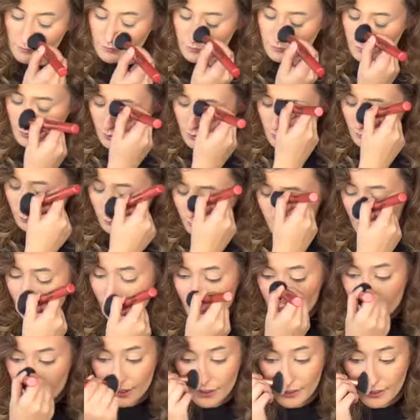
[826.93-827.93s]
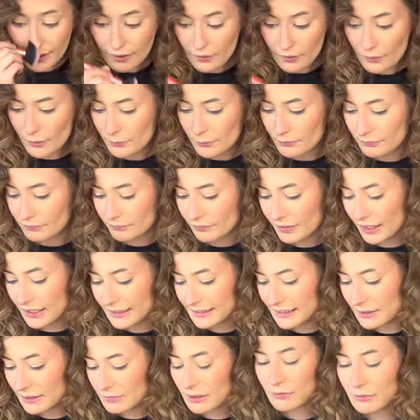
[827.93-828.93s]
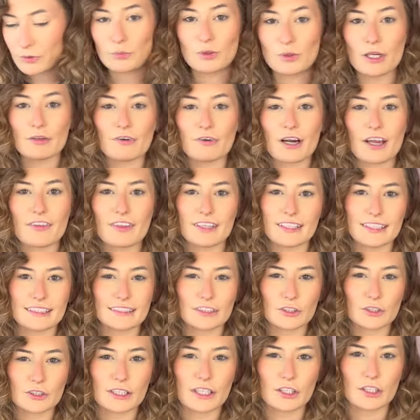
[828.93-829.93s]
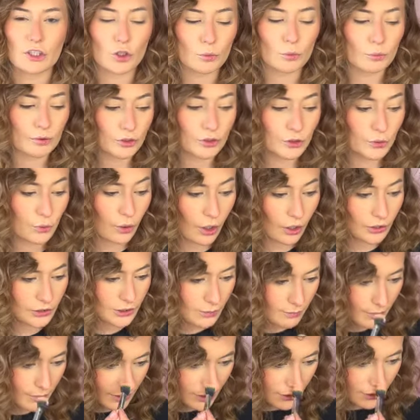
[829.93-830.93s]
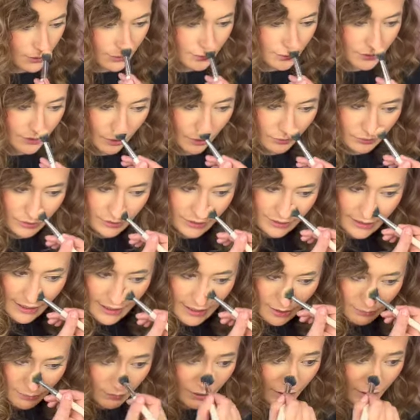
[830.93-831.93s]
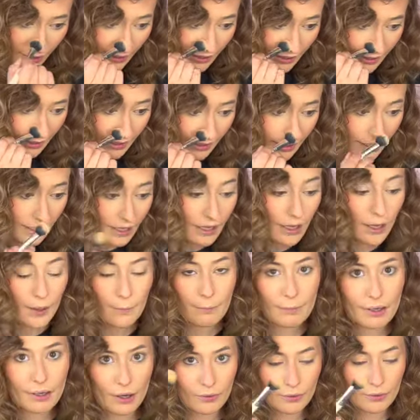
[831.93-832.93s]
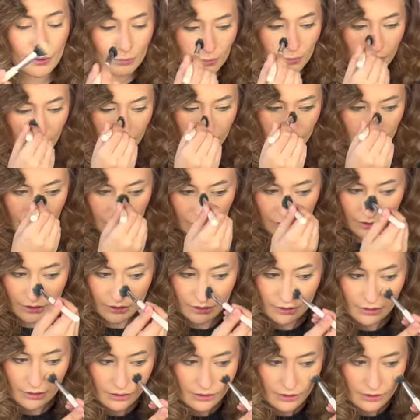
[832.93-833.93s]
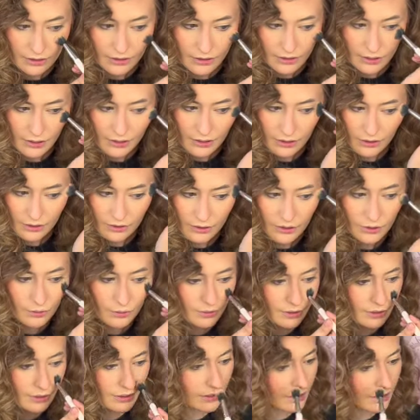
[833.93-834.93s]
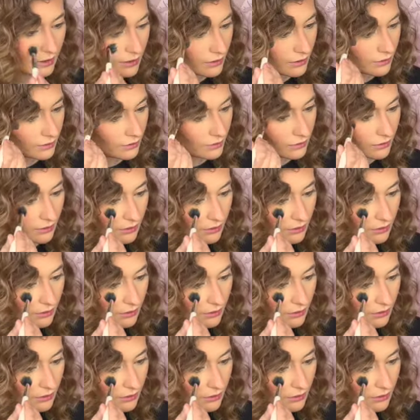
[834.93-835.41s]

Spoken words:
Just blend that out. And sometimes whenever I think it's looking a little bit too harsh on my nose, I'll just take my powder brush and I'll go in